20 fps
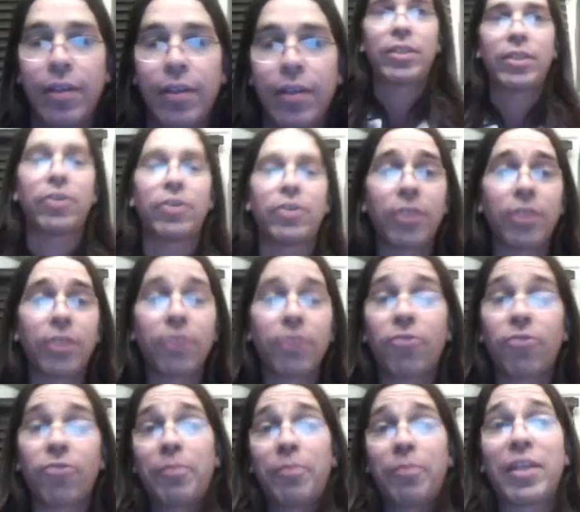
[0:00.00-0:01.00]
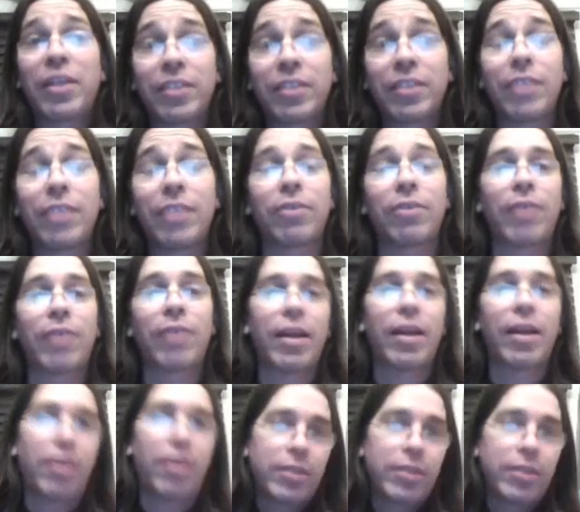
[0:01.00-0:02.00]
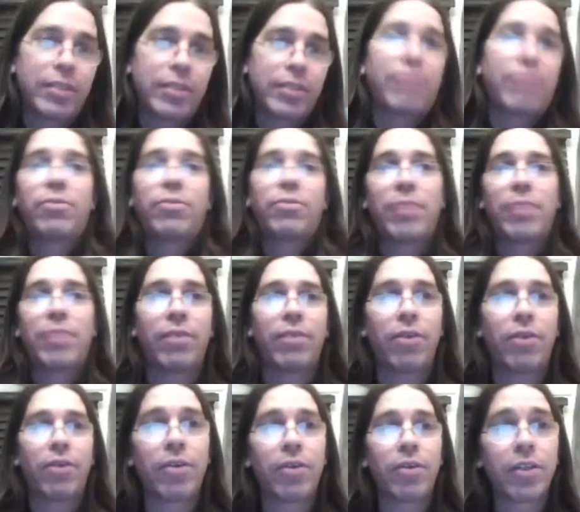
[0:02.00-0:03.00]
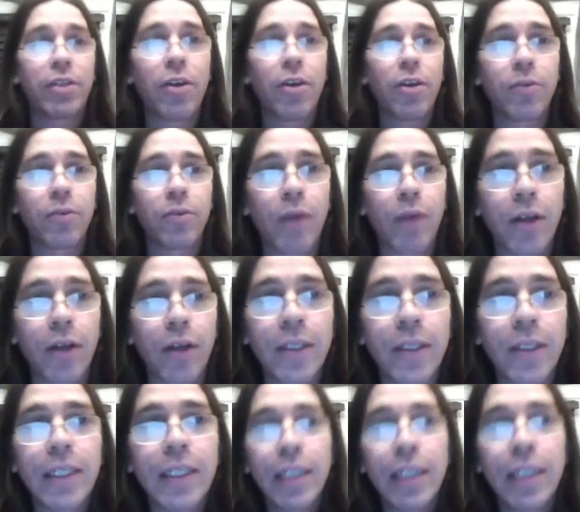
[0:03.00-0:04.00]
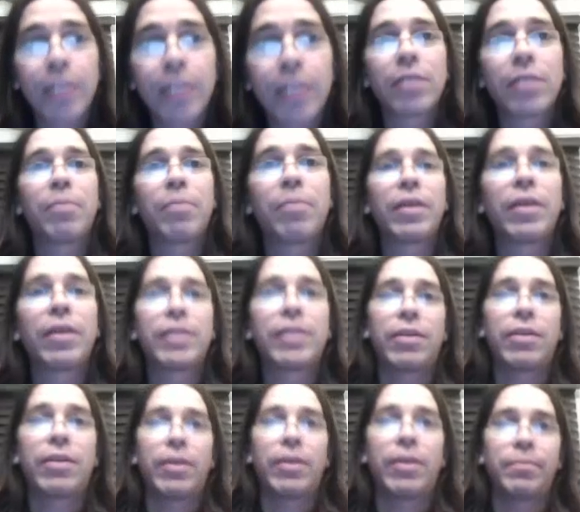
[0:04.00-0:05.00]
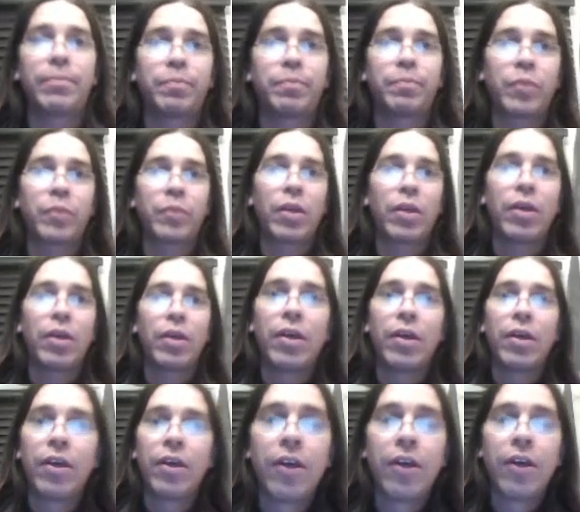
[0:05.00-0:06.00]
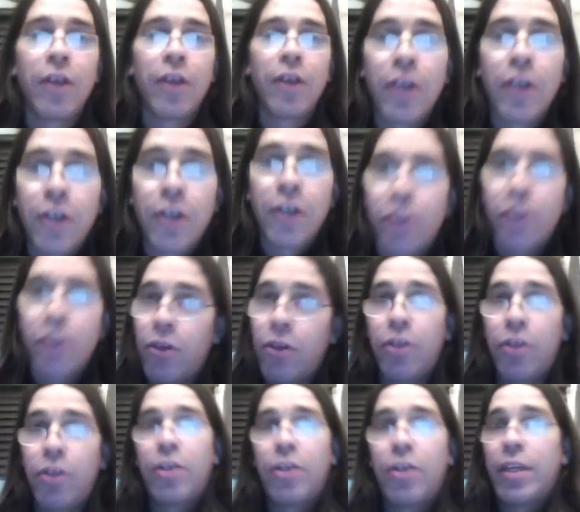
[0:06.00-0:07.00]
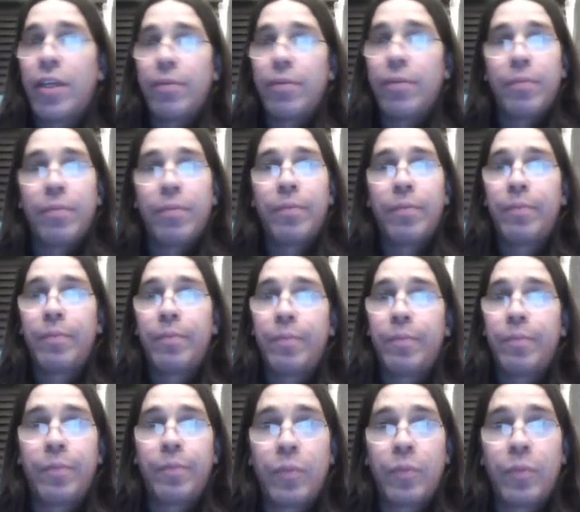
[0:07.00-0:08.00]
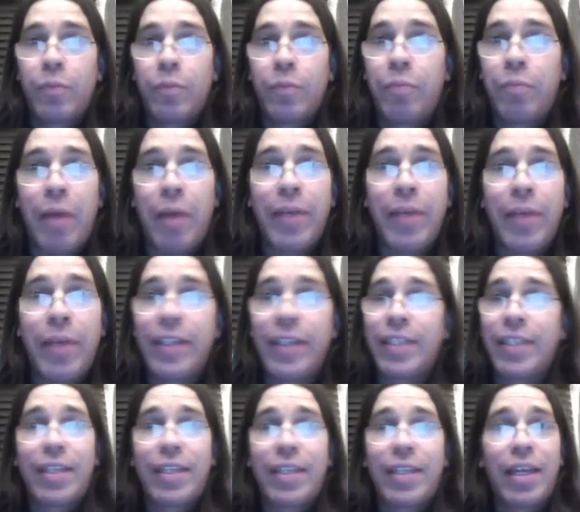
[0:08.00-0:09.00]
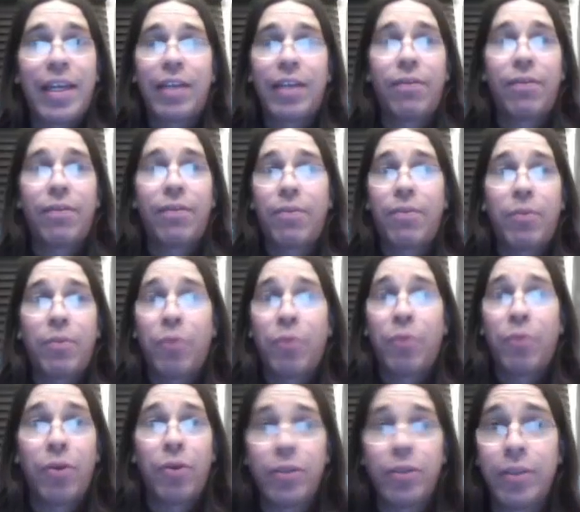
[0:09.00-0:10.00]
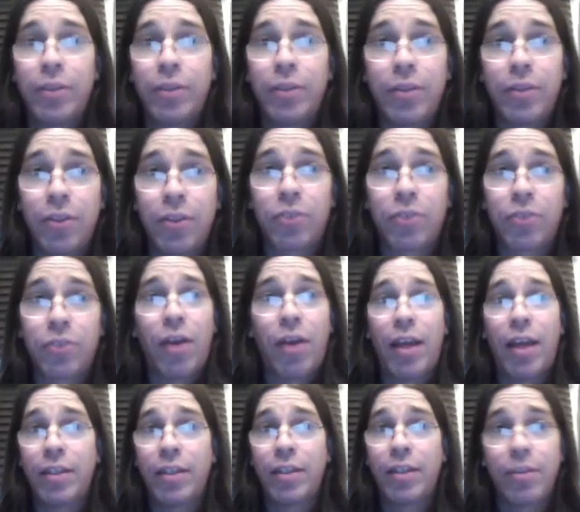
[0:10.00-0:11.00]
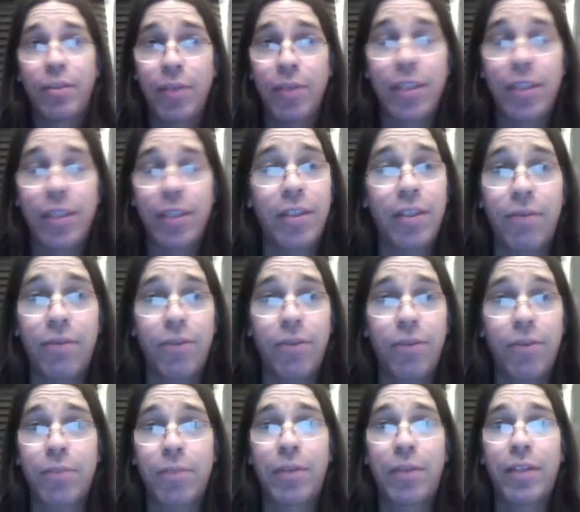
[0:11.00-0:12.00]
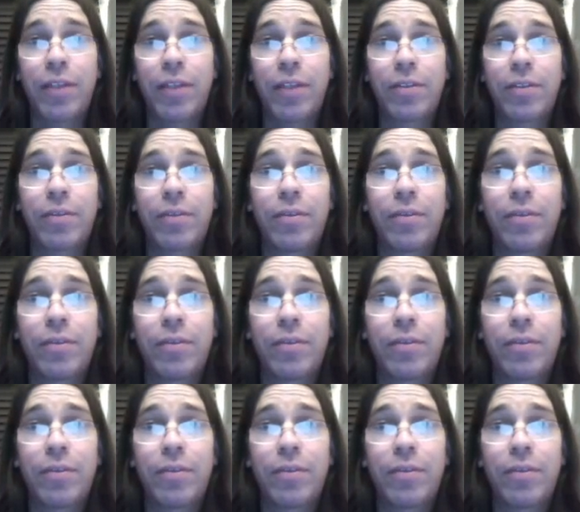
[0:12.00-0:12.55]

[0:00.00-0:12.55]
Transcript: You're here for a big secret, right? All this stuff you might have already known. Well, here's the big secret. You don't learn it by being disconnected from the world you're trying to reach in the first place.